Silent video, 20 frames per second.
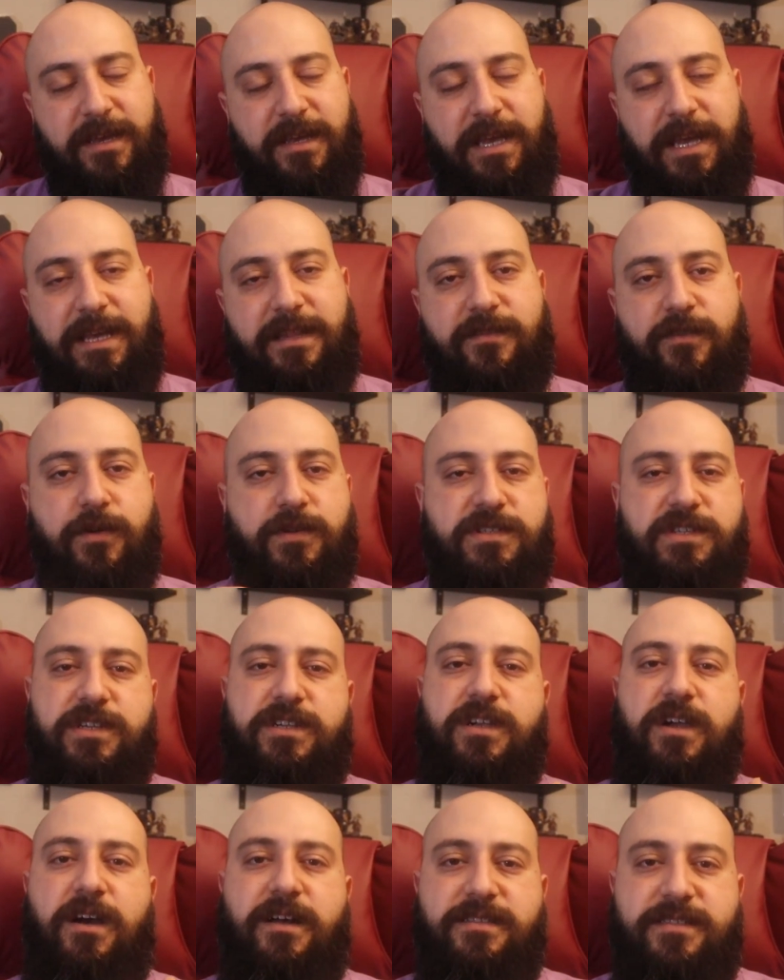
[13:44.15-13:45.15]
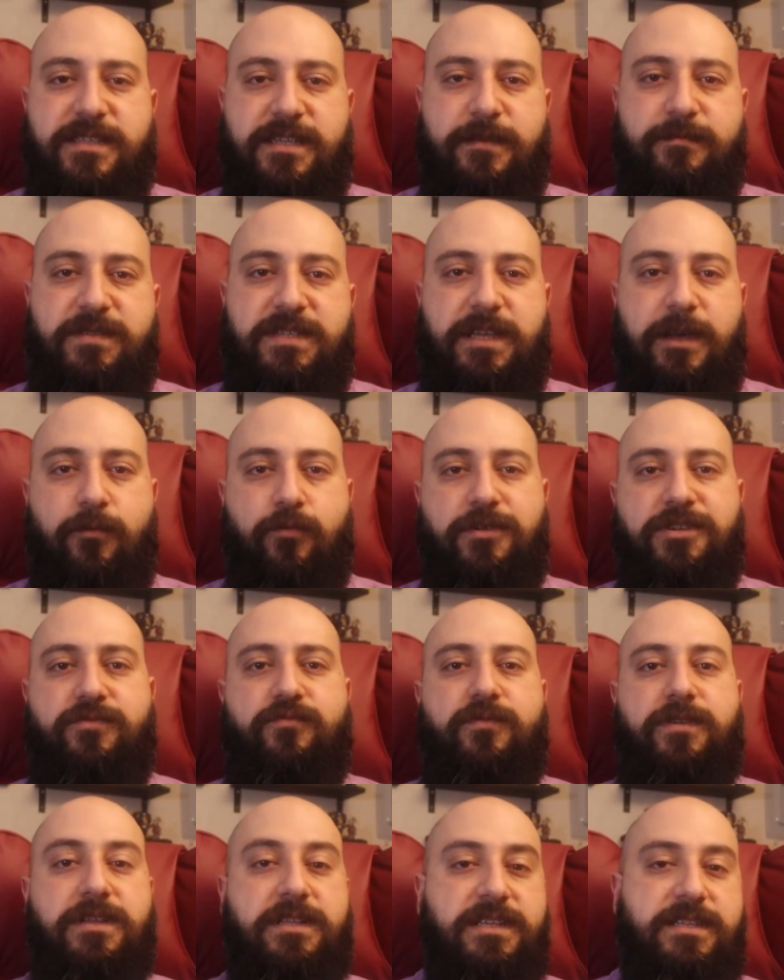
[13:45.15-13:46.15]
And those are concepts that would
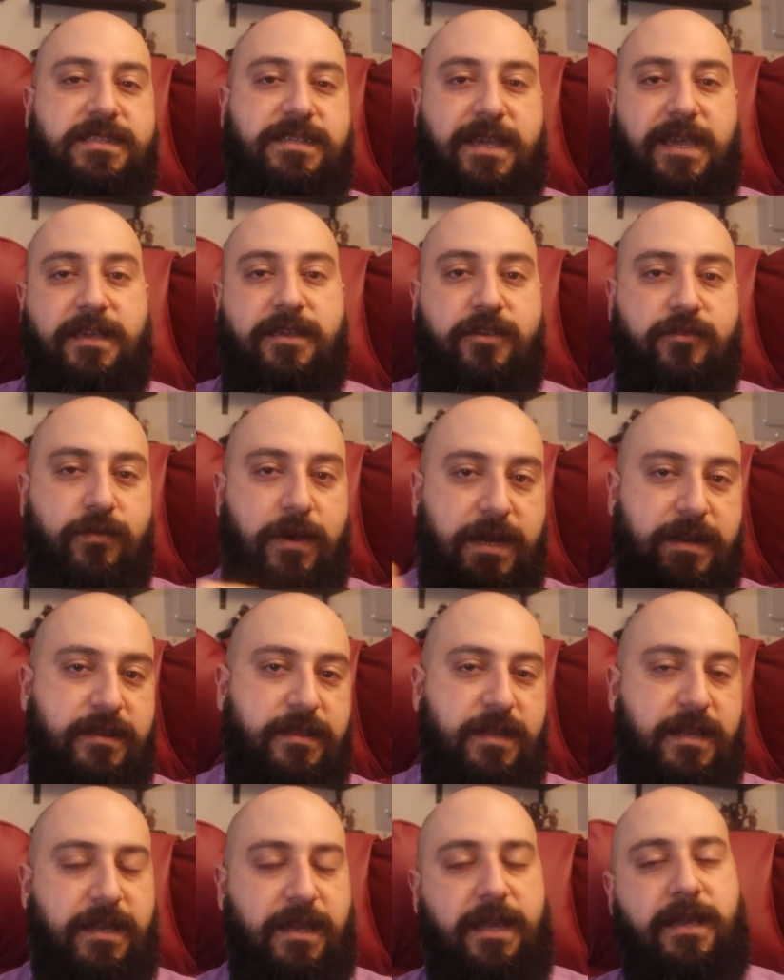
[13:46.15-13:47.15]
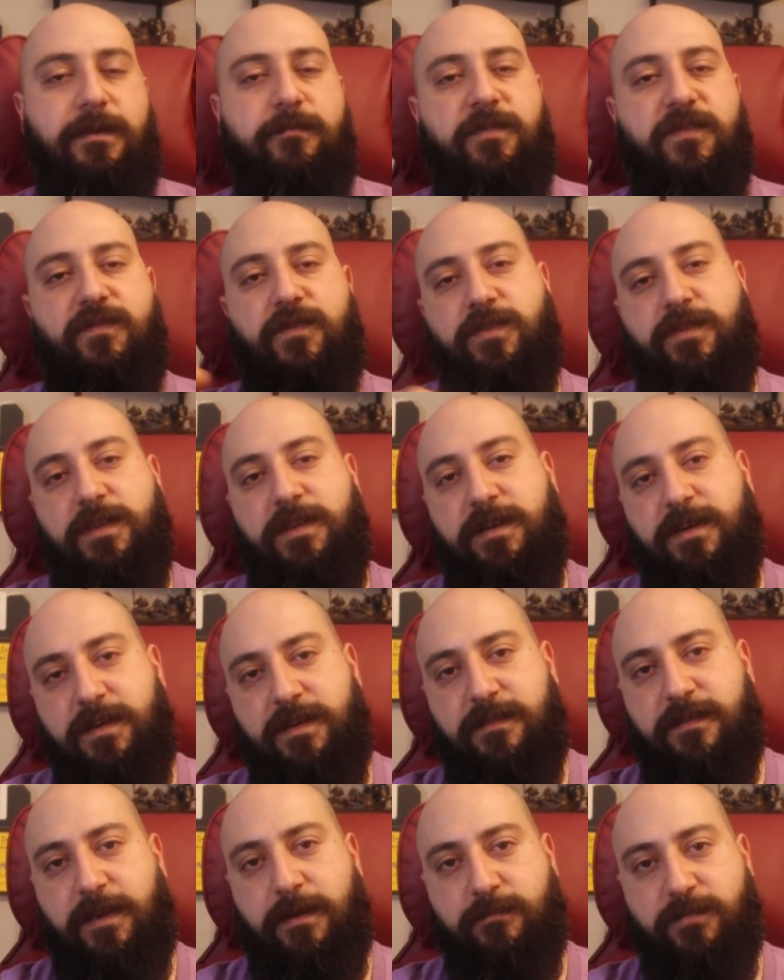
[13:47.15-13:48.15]
really take you out of the game if you did it
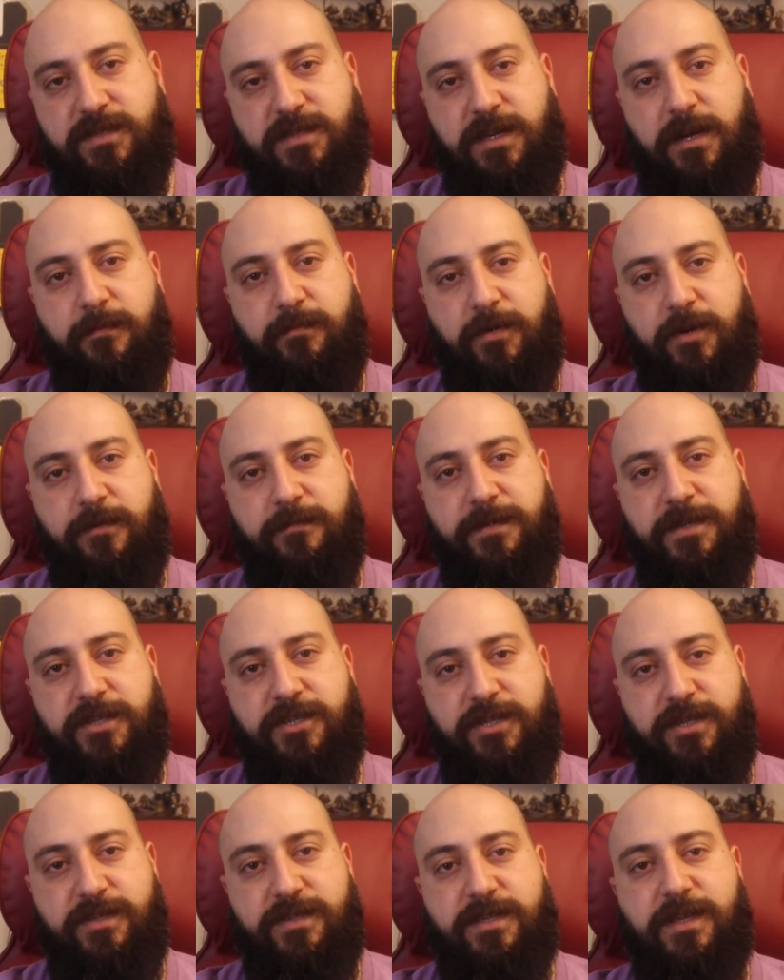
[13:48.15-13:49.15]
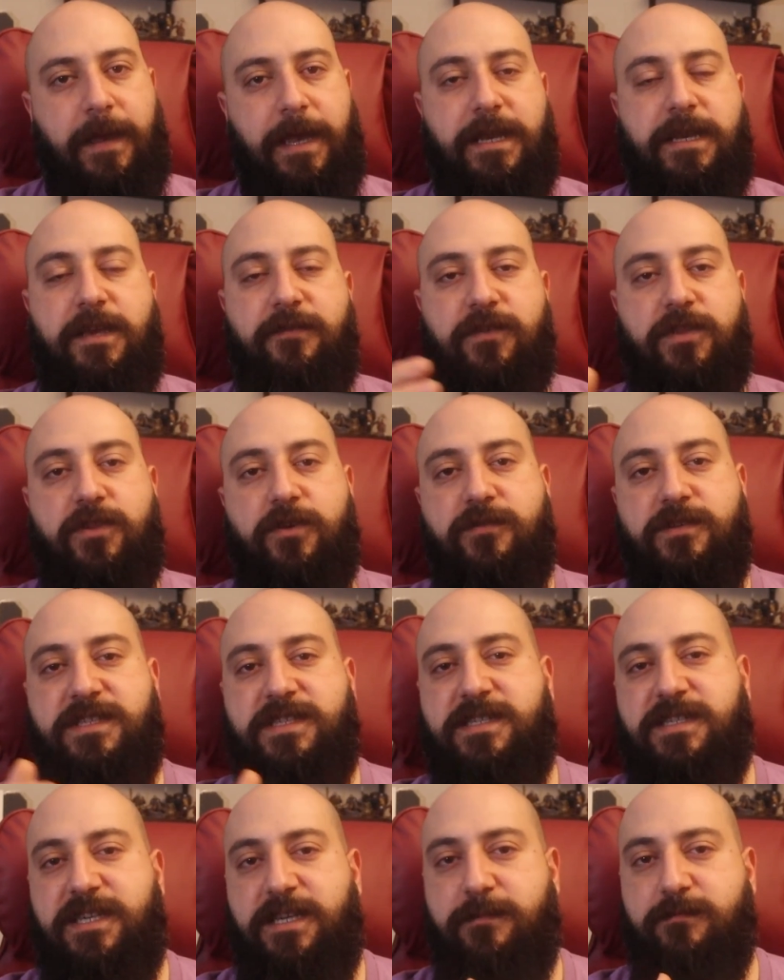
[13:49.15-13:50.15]
in tabletop RPGs. And even though it
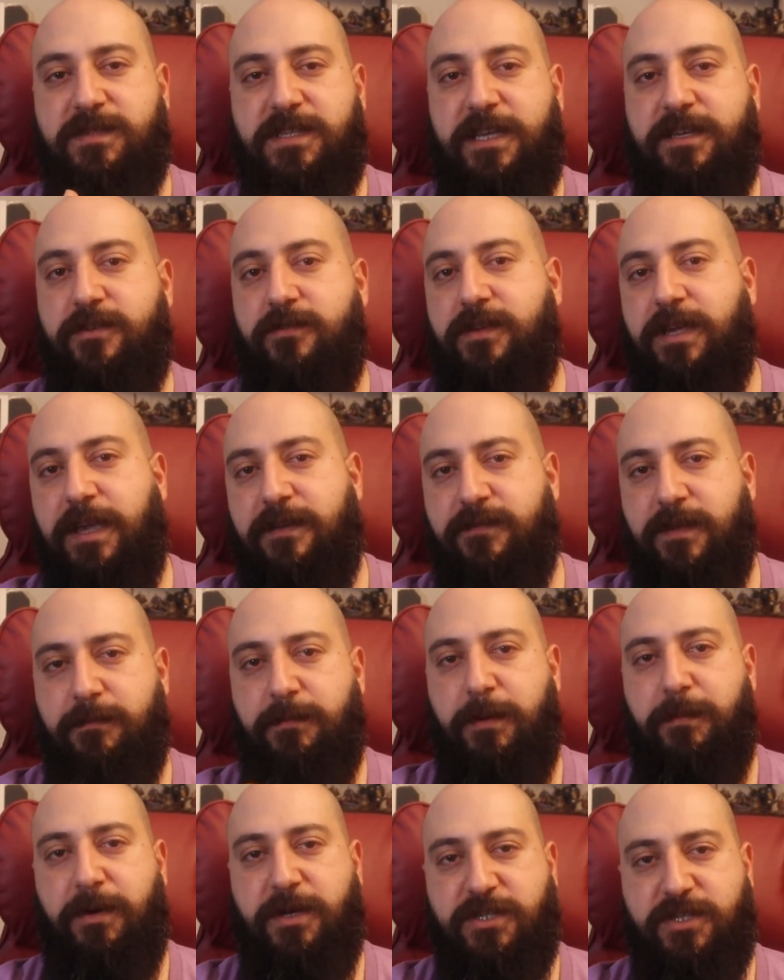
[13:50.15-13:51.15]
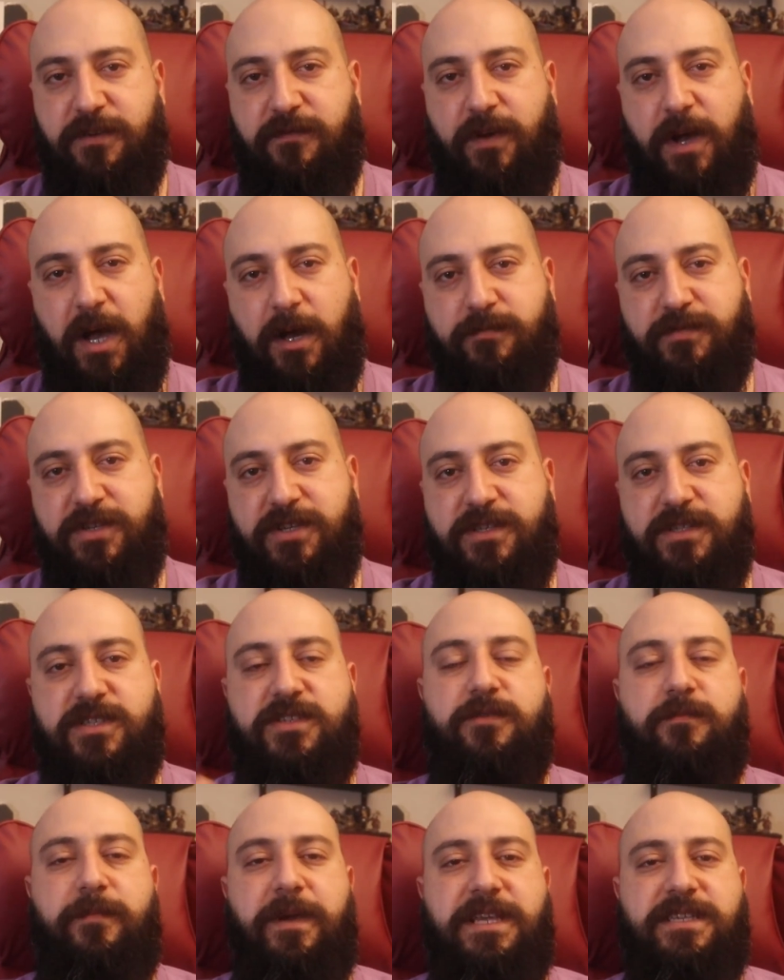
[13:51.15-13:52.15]
seems like you gave them a bunch of
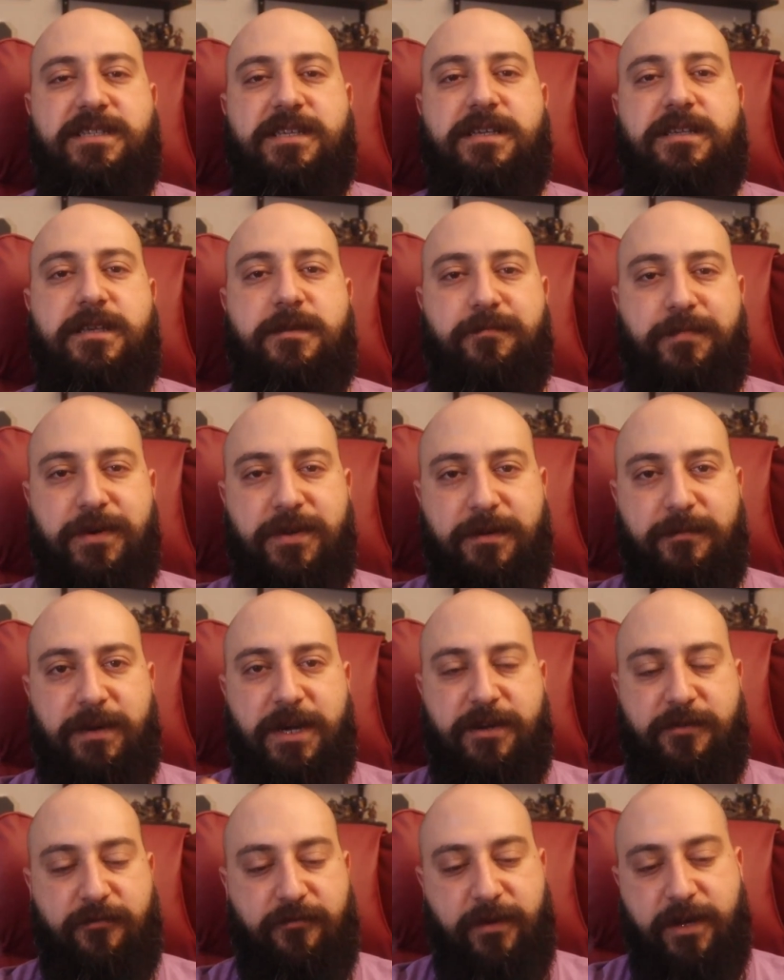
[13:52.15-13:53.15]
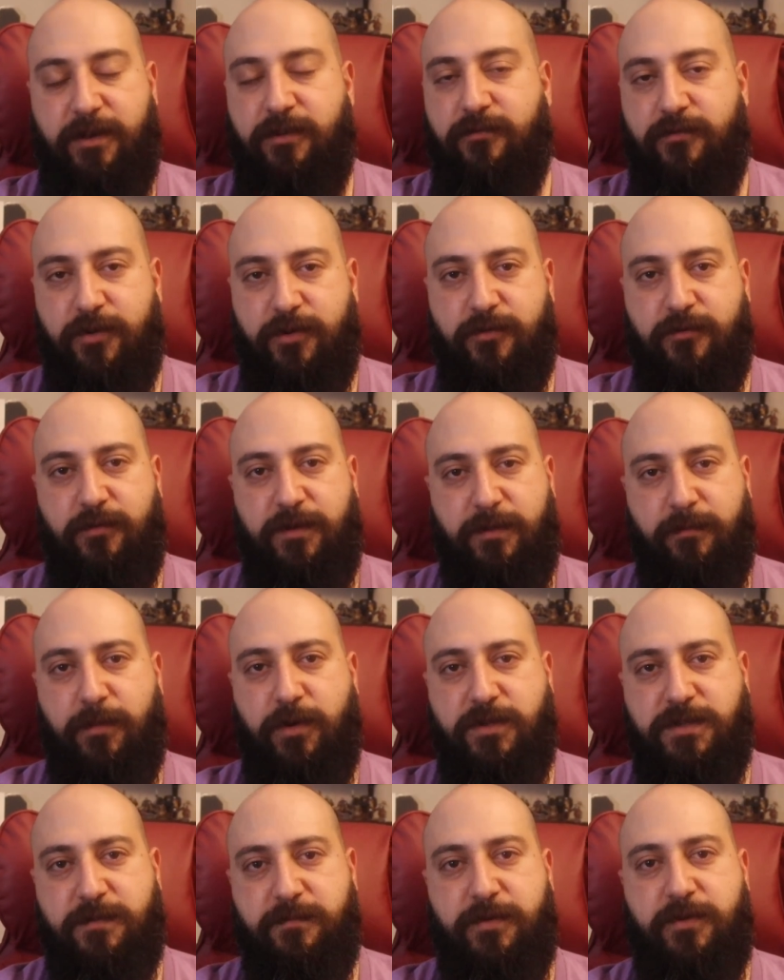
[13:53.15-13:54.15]
options, you basically put them on a railroad with
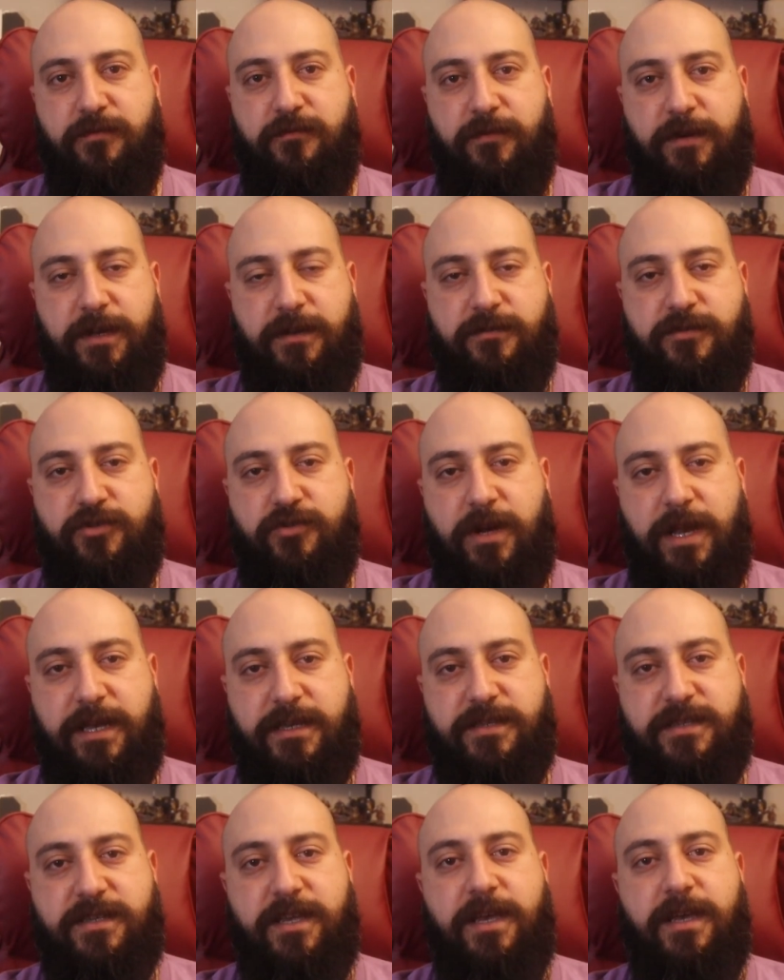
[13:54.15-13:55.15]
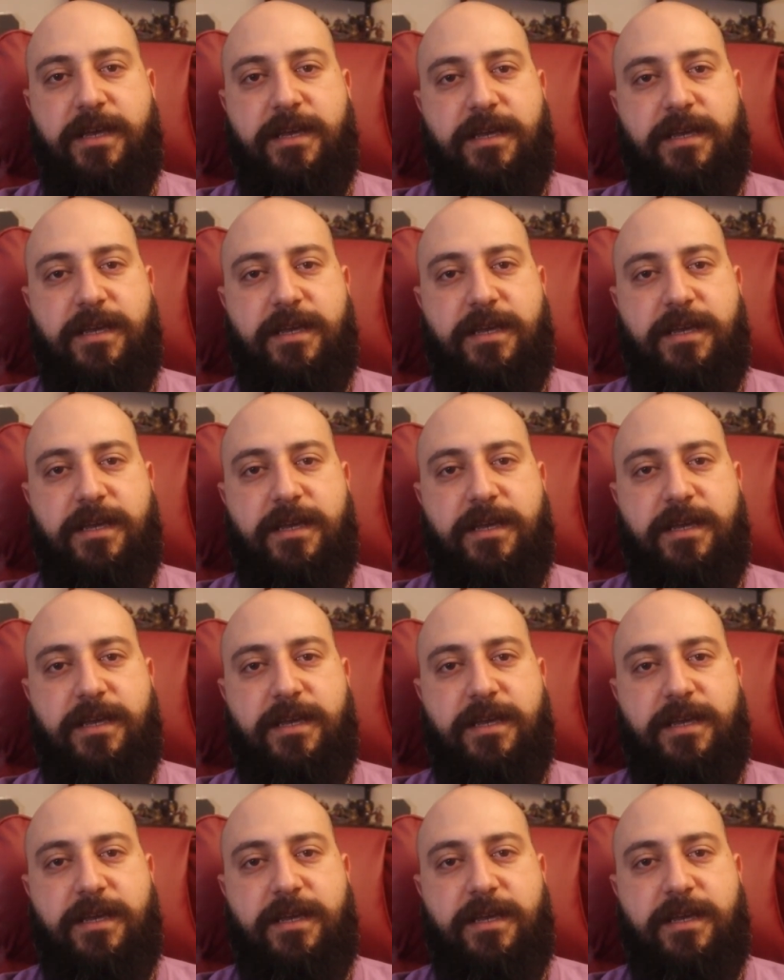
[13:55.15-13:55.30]
multiple rail tracks.